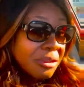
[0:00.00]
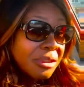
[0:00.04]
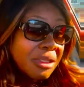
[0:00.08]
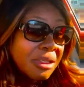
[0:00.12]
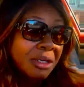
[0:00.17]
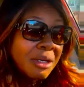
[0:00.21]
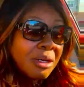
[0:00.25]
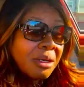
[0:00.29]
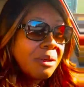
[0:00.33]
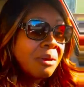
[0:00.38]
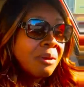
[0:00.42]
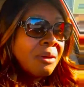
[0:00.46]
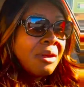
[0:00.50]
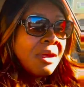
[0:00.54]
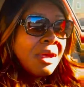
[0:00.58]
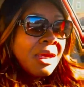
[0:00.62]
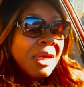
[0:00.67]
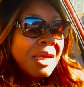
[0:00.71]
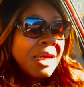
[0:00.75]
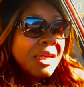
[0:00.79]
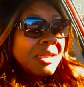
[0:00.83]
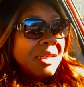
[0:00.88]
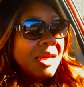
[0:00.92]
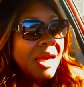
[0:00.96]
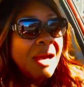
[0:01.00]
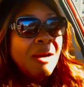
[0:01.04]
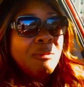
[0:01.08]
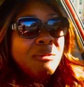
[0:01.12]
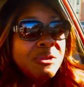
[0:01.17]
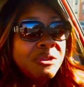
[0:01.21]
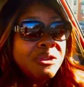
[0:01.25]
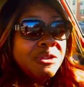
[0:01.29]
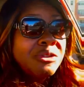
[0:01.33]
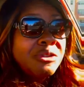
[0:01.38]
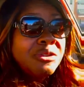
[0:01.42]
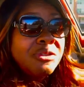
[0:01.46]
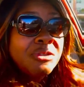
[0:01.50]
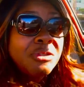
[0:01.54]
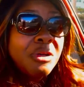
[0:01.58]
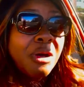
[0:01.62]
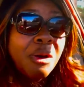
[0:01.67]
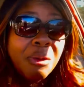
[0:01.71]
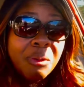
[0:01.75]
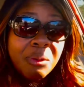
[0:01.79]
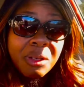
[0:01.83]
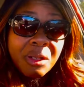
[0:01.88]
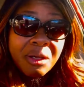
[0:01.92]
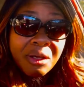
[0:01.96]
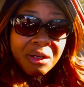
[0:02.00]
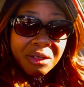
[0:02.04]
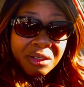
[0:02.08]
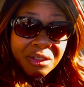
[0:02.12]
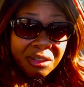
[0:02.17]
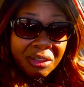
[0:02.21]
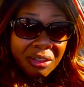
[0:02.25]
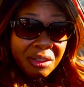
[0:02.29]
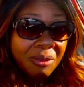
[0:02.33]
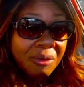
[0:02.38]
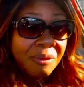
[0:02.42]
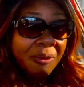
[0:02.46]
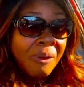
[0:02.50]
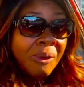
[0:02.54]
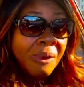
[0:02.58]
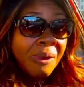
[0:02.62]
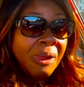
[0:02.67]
ago. That was so long ago.